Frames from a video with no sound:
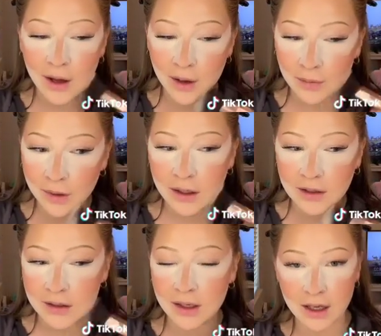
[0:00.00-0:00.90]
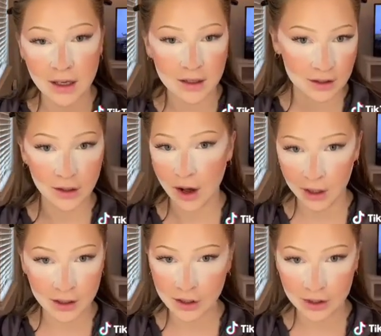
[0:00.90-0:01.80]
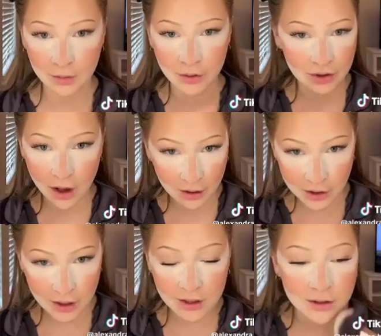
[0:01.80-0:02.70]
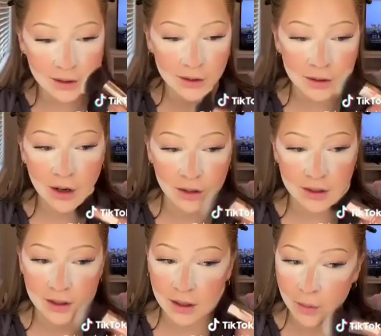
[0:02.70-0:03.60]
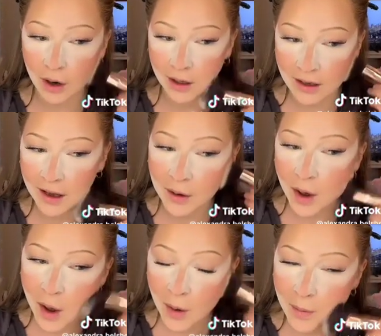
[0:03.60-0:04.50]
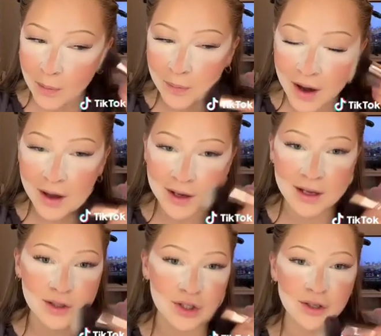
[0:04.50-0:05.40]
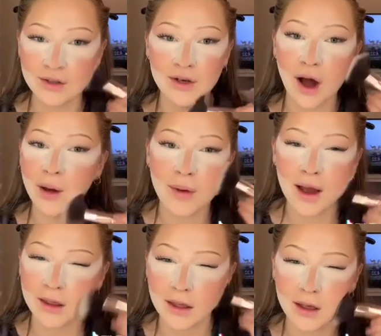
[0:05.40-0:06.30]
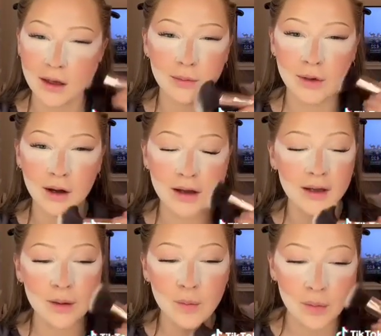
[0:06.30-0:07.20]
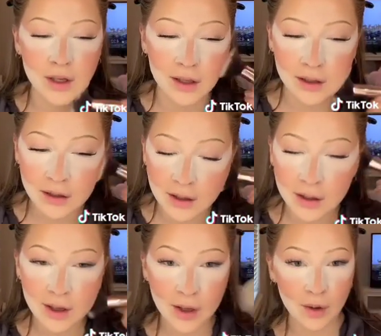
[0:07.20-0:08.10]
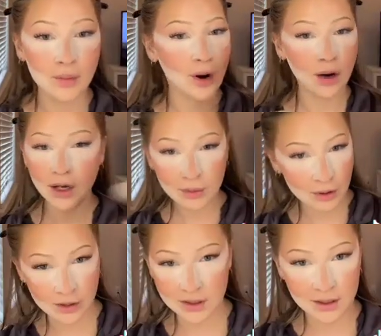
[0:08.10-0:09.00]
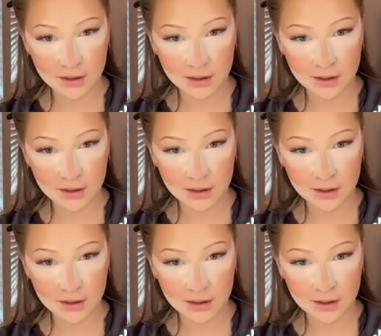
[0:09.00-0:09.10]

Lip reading: because he is in college and most college kids are constantly partying, but it's just not my thing. I'm not a big party person.